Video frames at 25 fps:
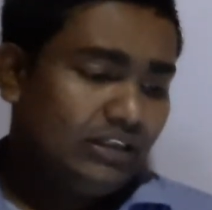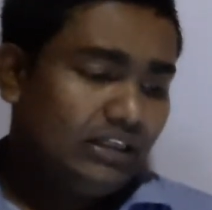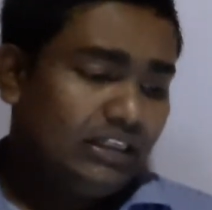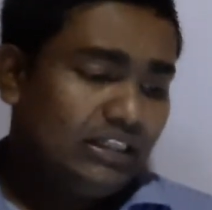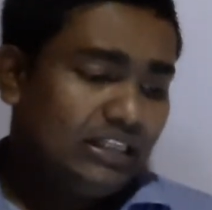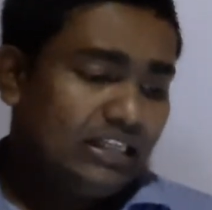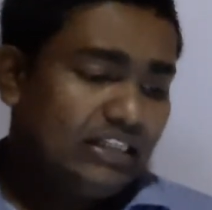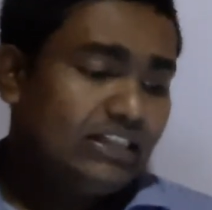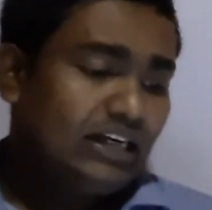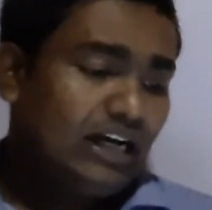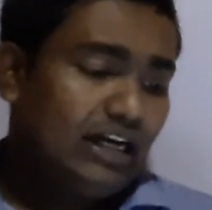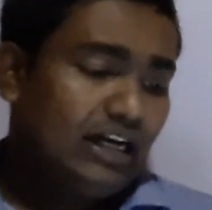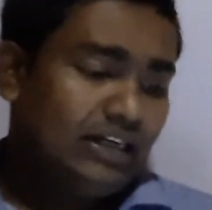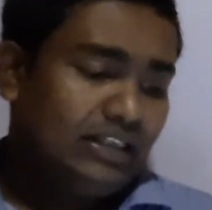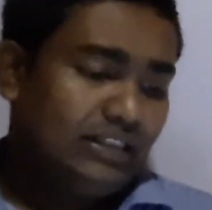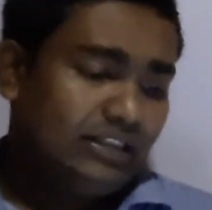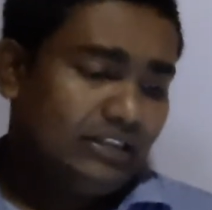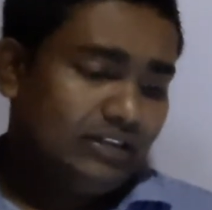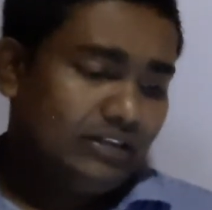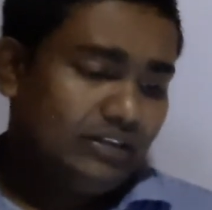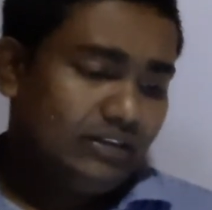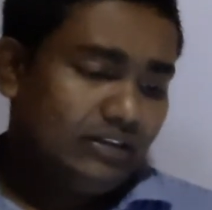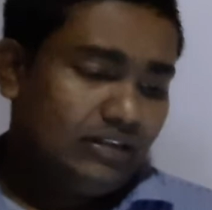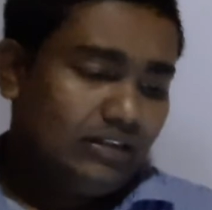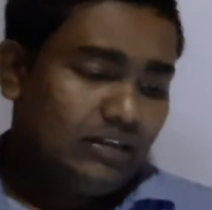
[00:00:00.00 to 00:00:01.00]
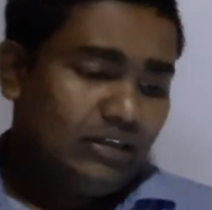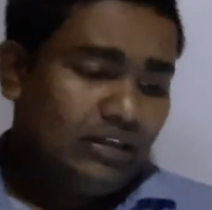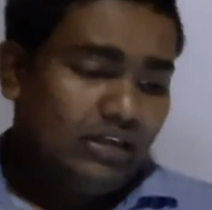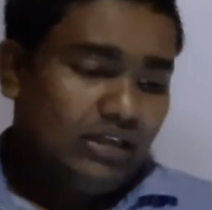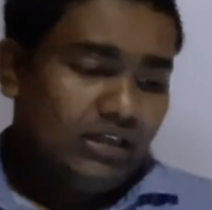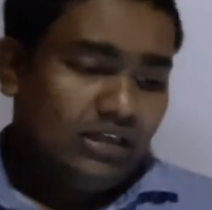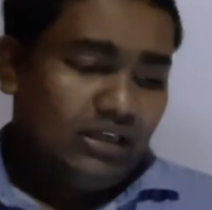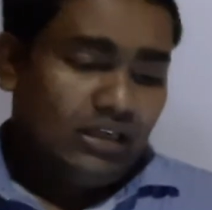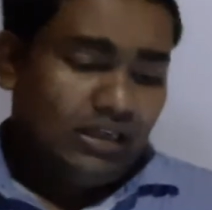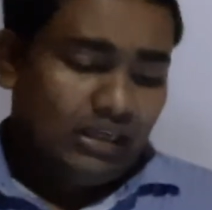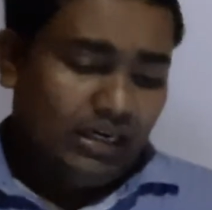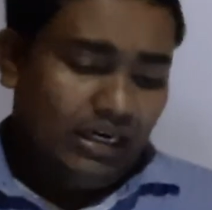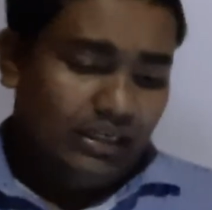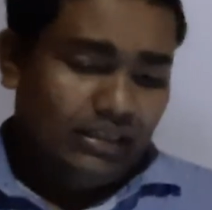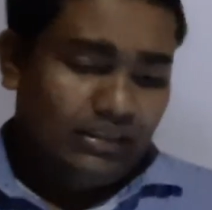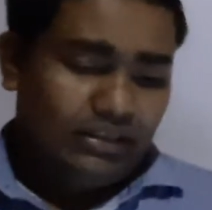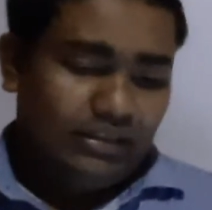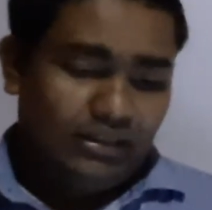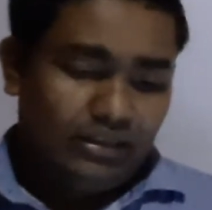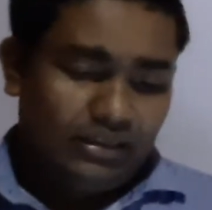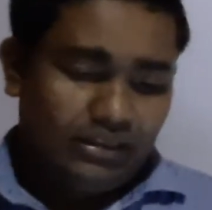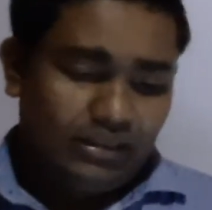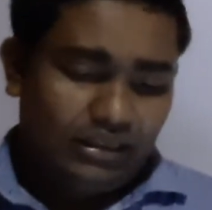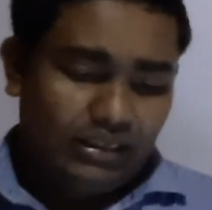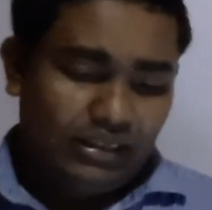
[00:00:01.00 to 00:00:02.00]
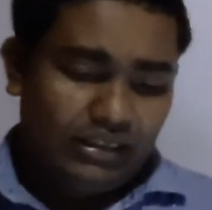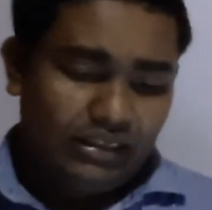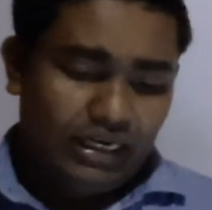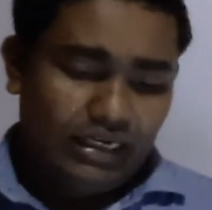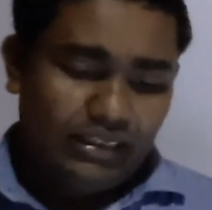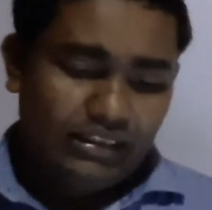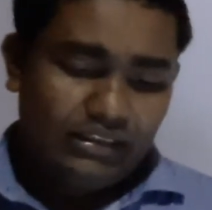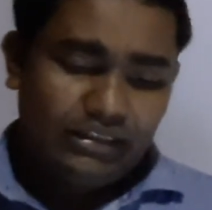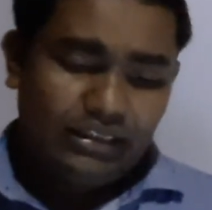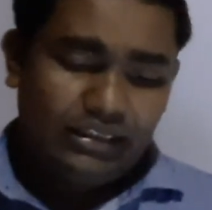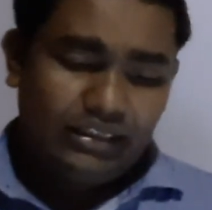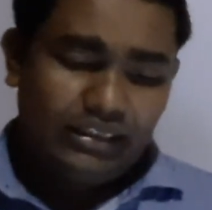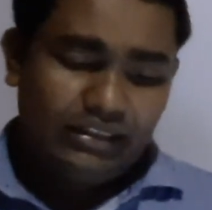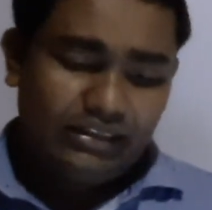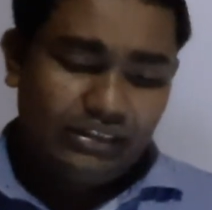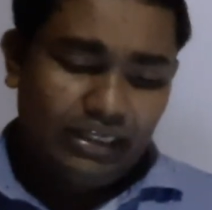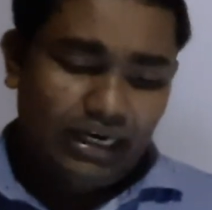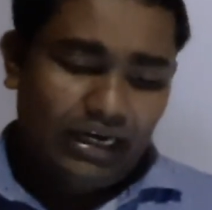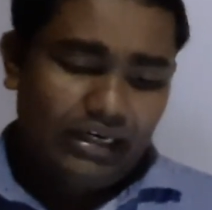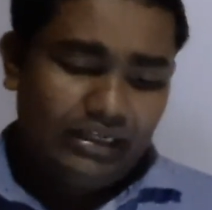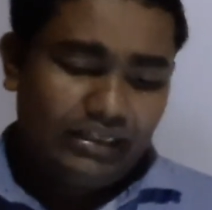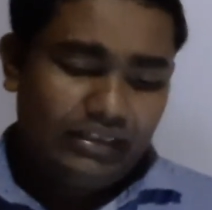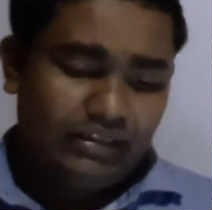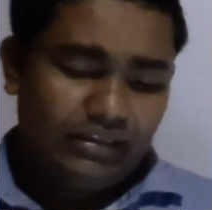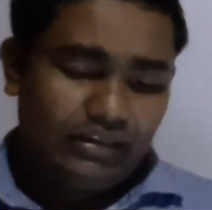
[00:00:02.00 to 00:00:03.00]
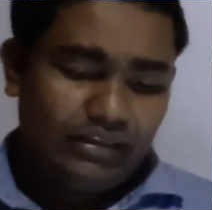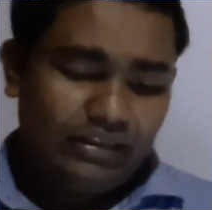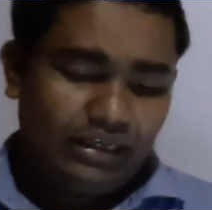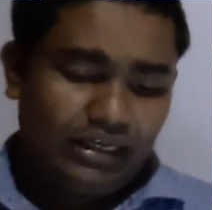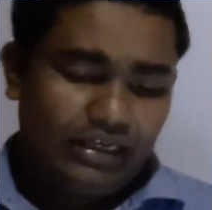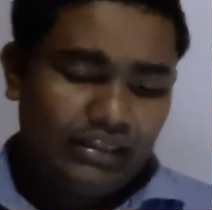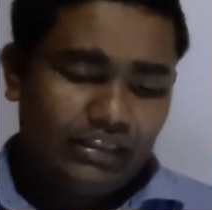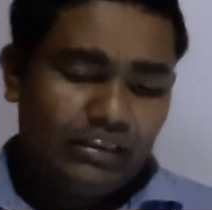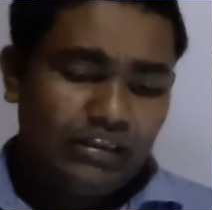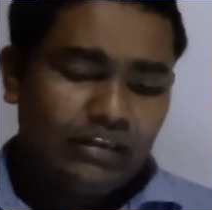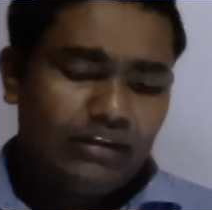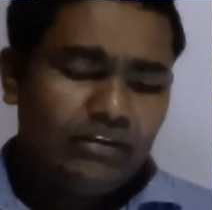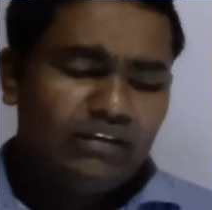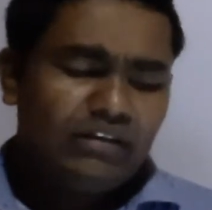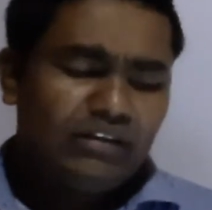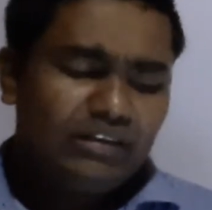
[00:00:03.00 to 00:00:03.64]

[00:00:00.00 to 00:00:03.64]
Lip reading: Design, right? That is the design, right?